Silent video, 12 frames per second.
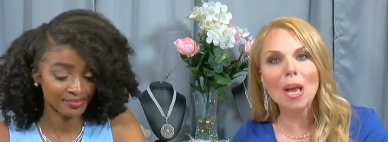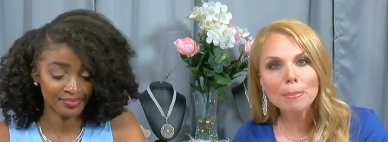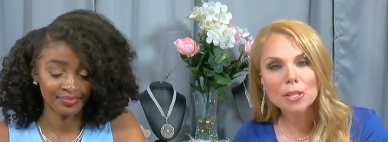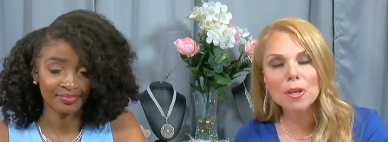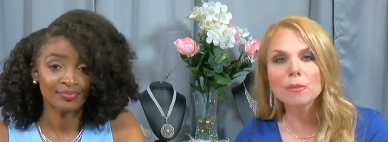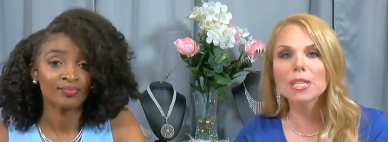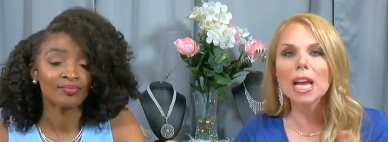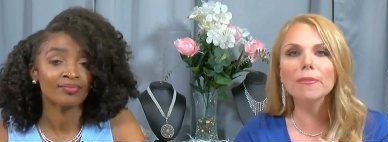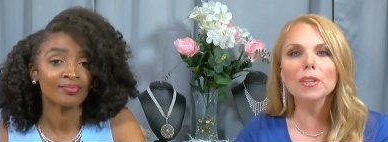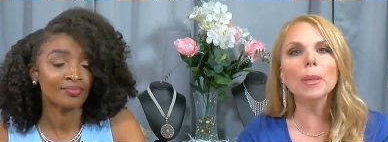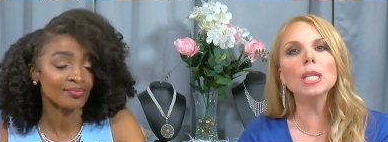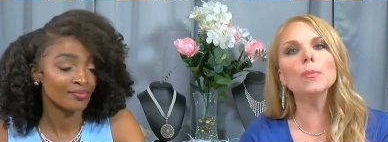Speaker 1: gemstones.
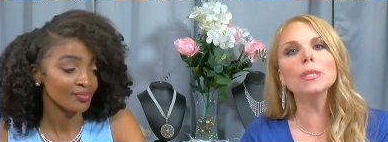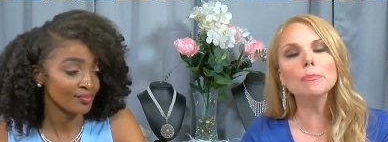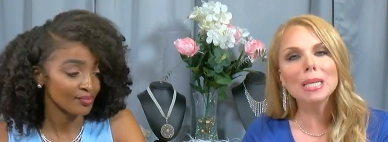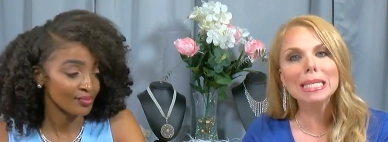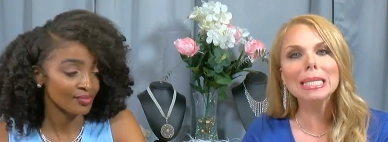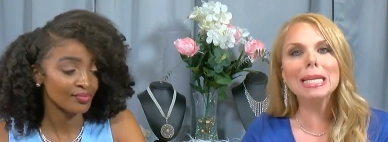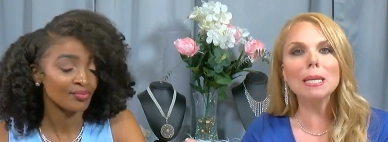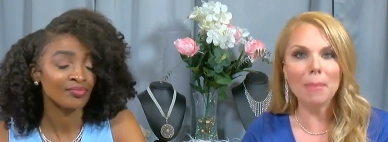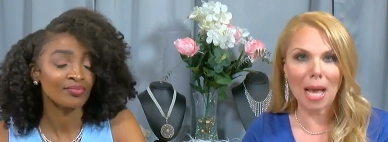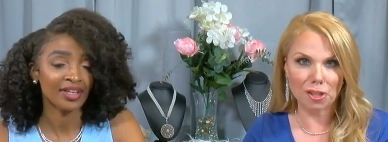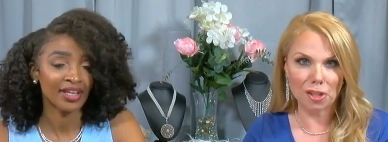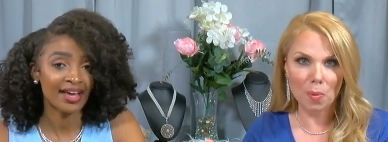Everybody was mixing
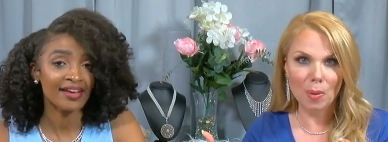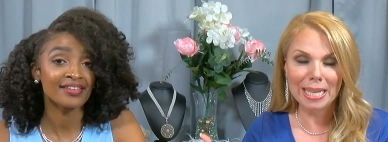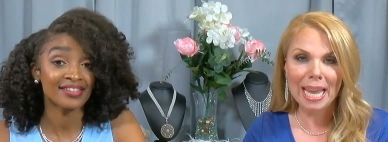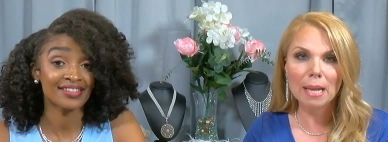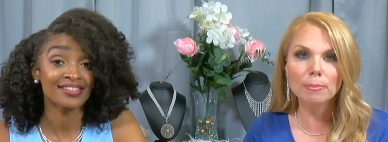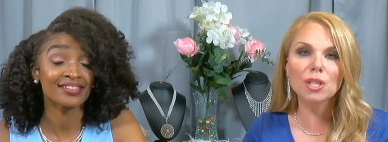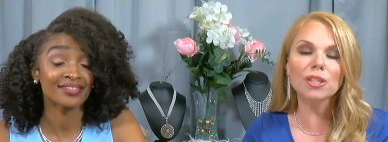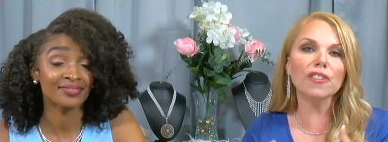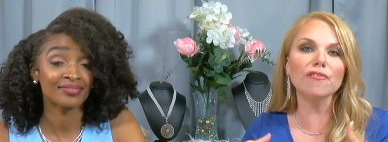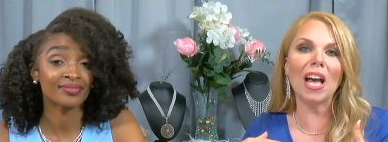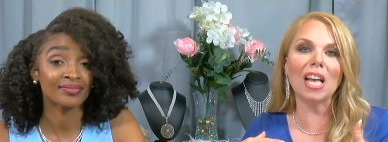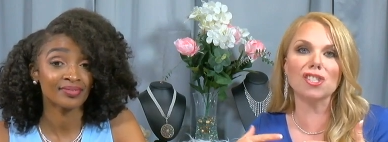and matching yes. when it came to
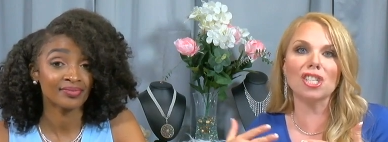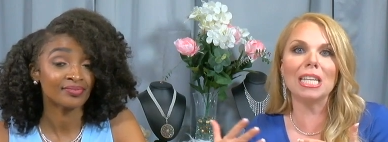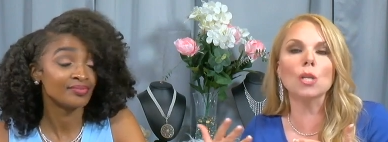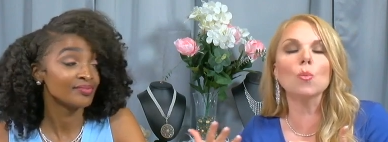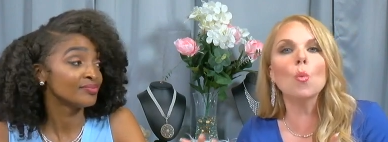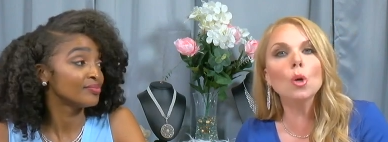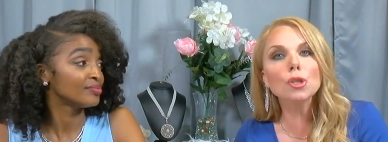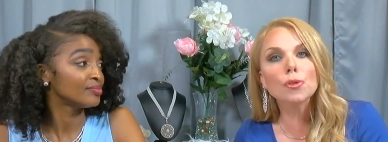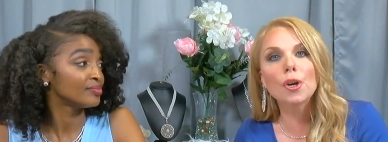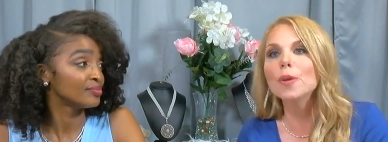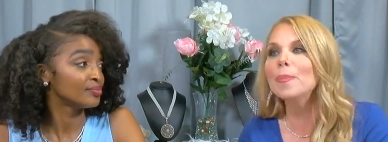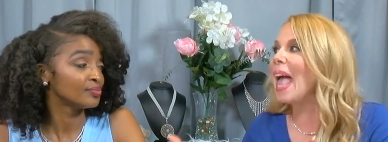their fashion in
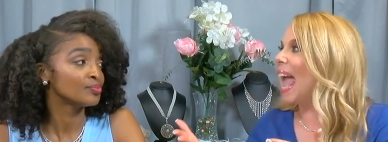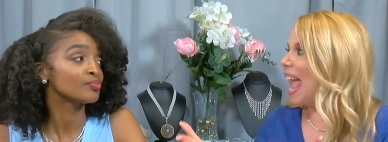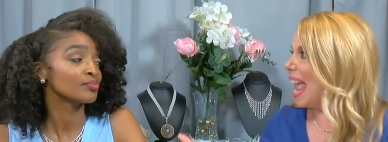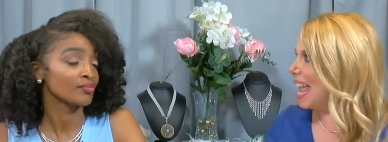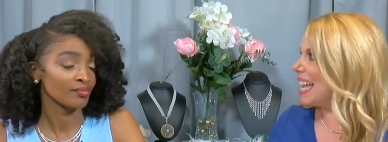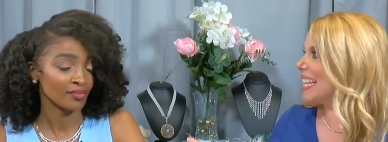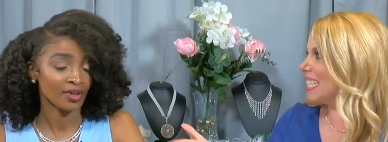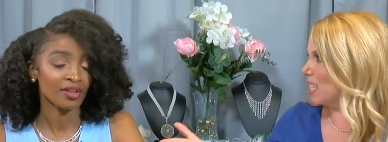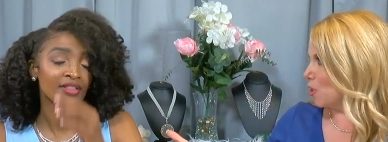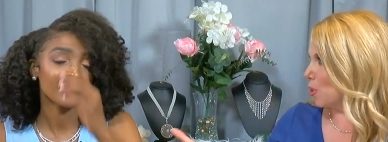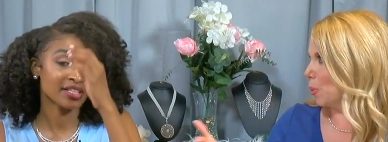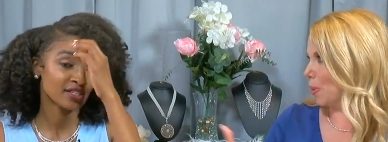wardrobe and
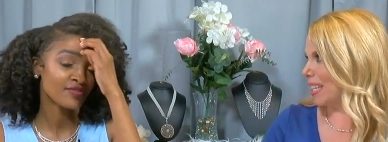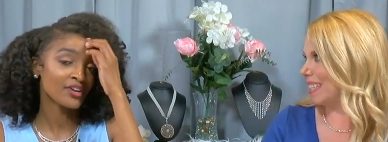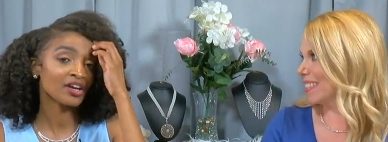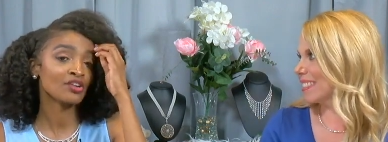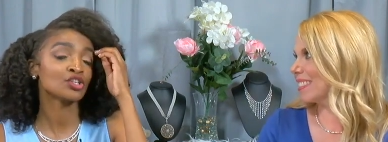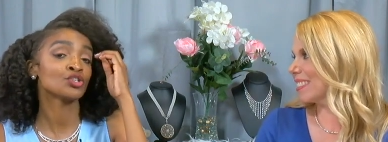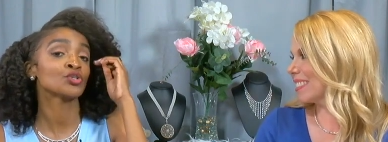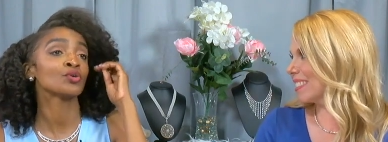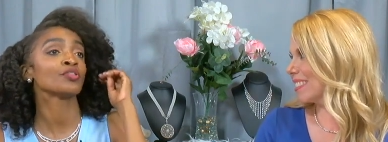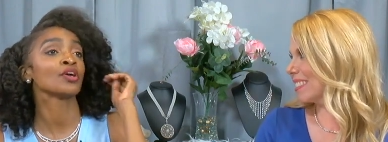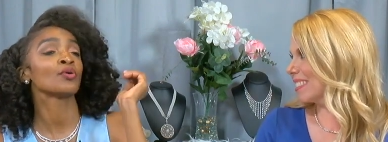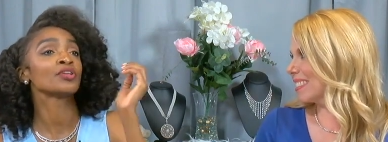in jewelry. That's
Speaker 2: very
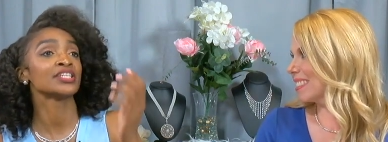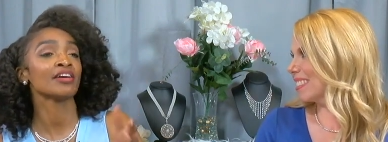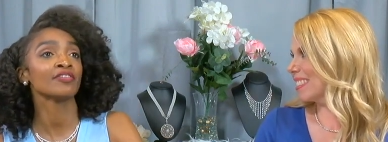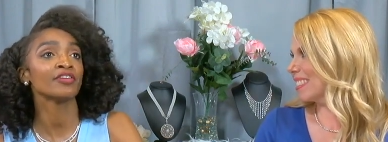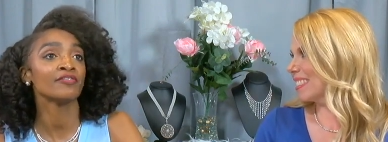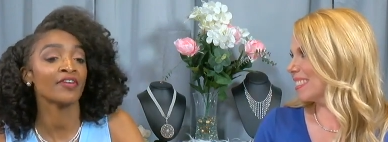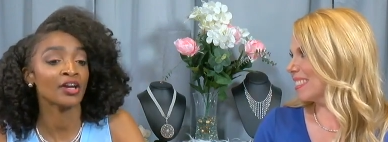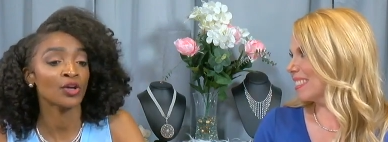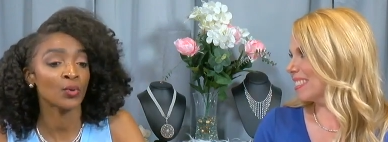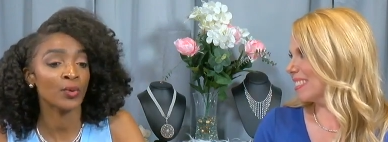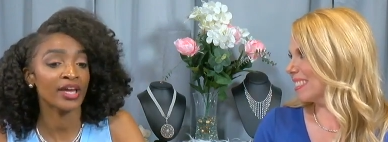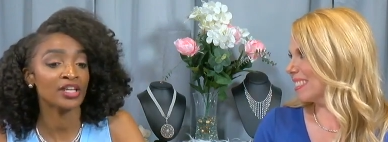true. They were definitely
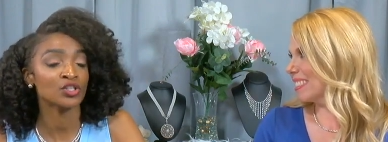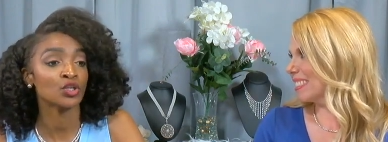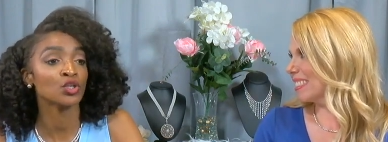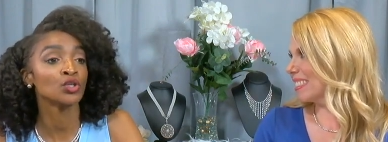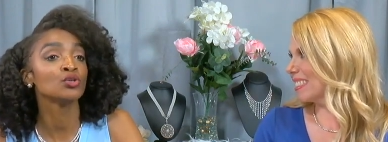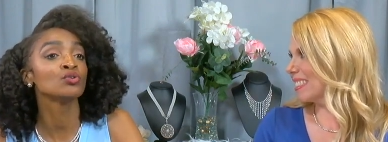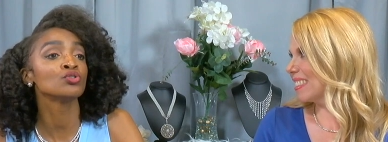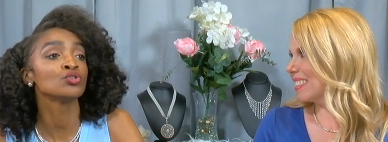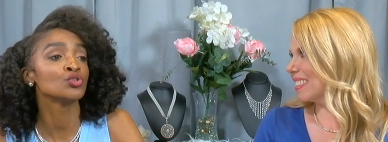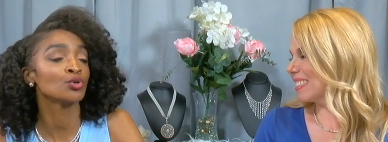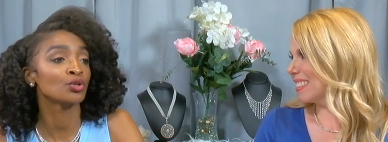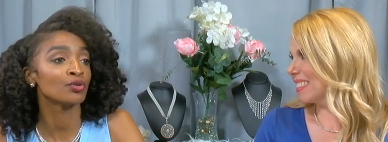finding ways to use
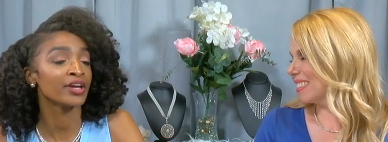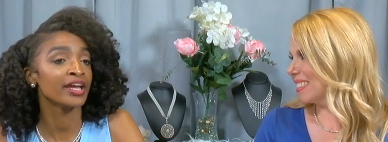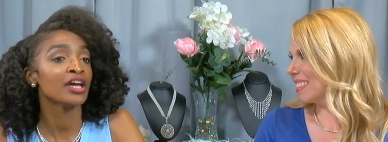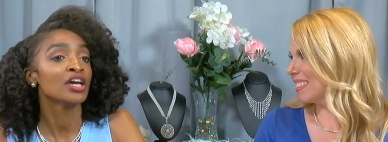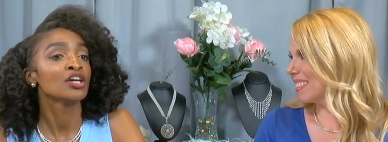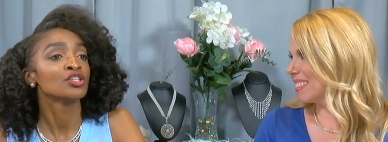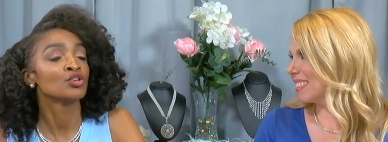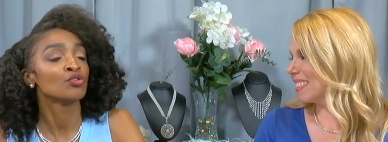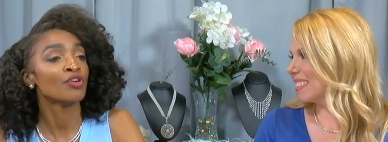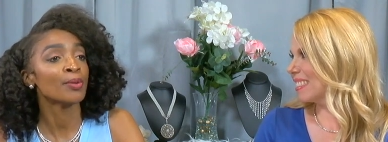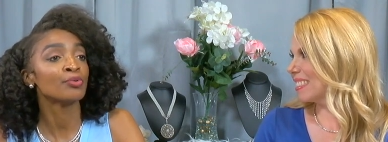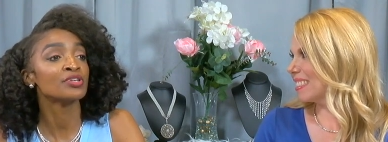jewelry to
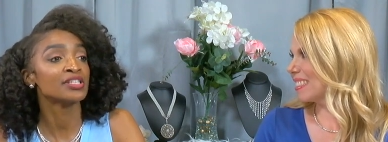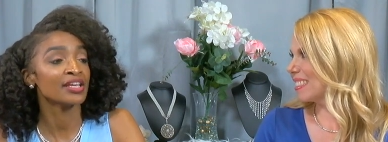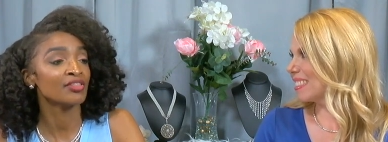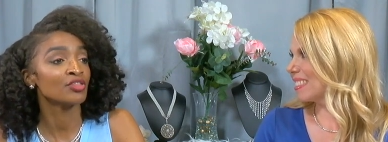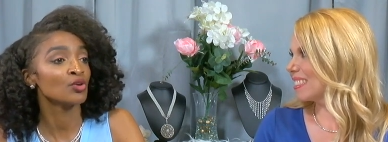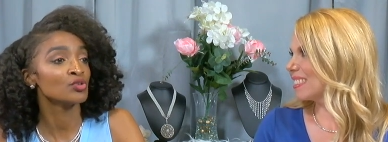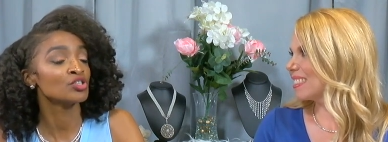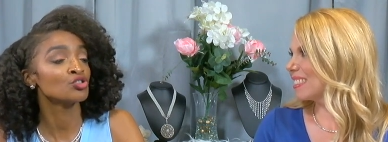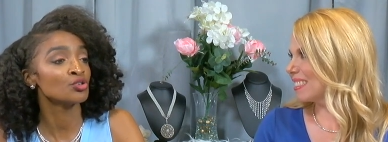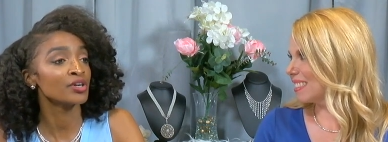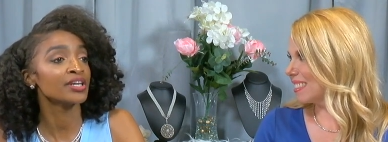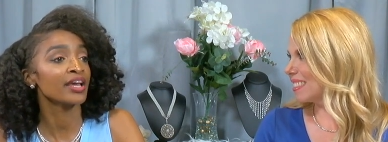represent those
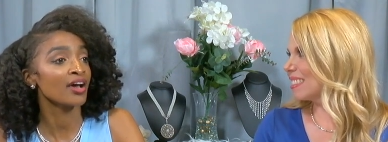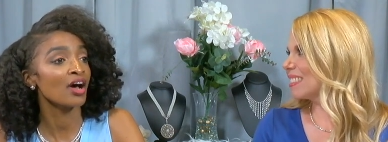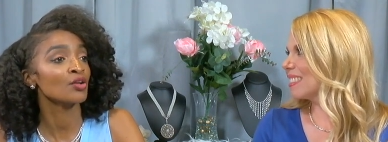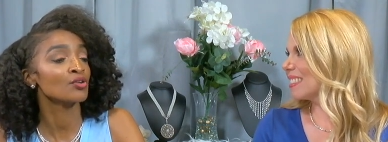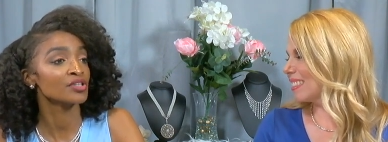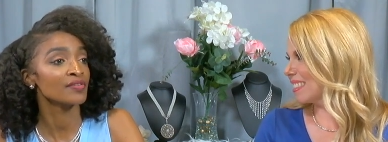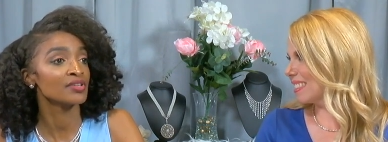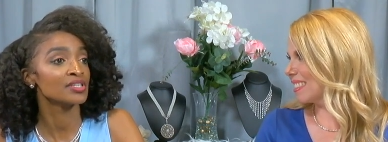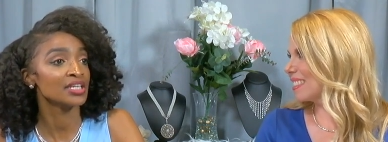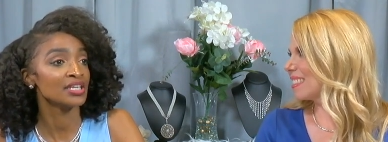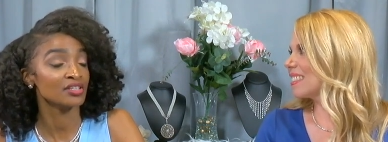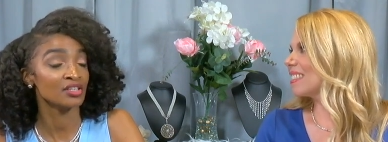trending colors of the
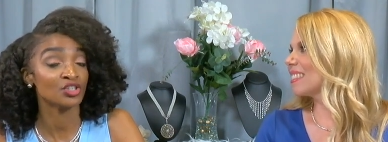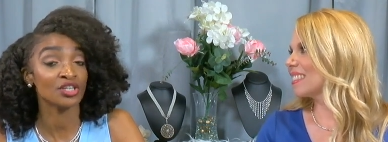season.